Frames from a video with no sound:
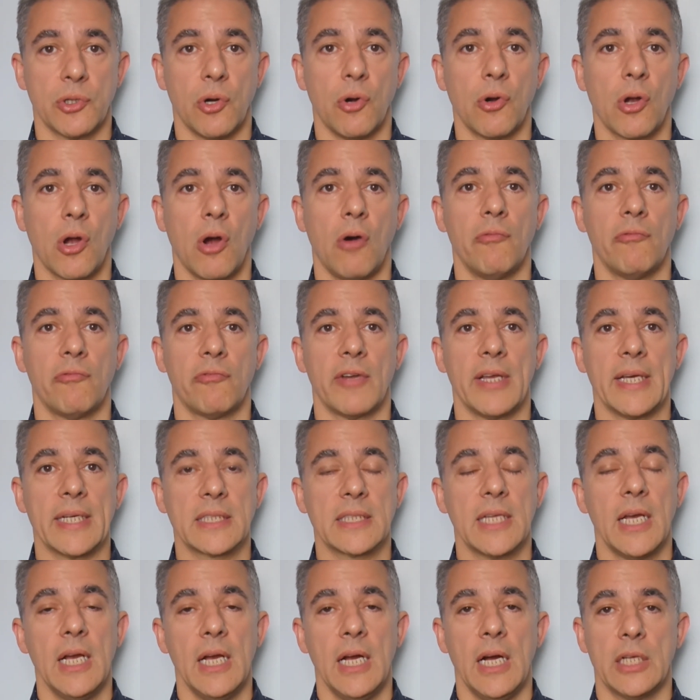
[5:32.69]
or
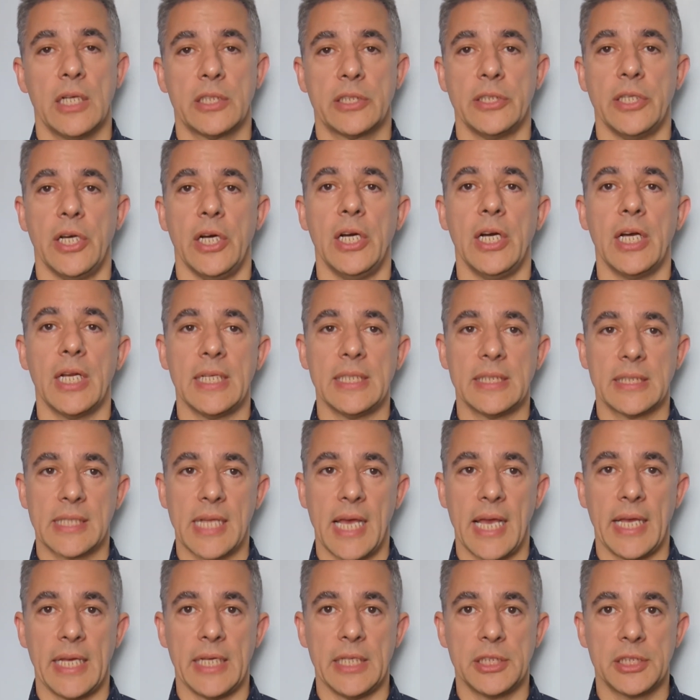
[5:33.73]
conflict at an early
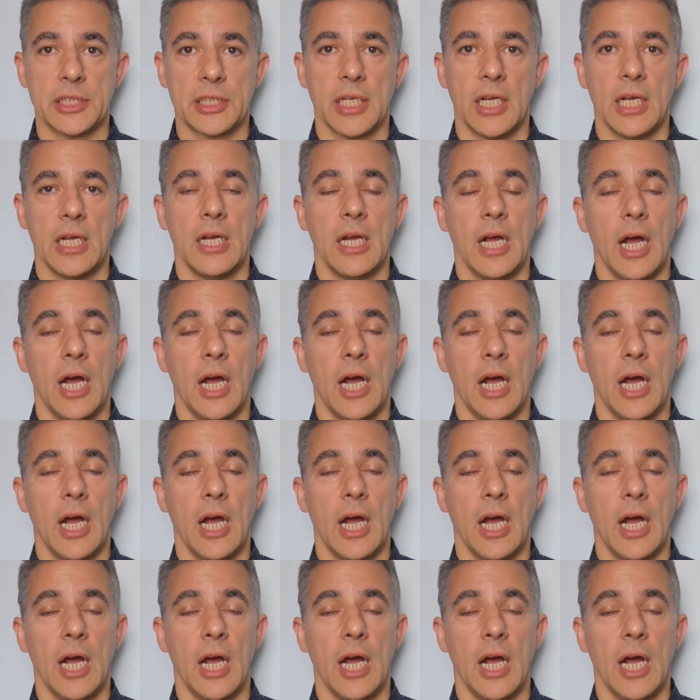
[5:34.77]
stage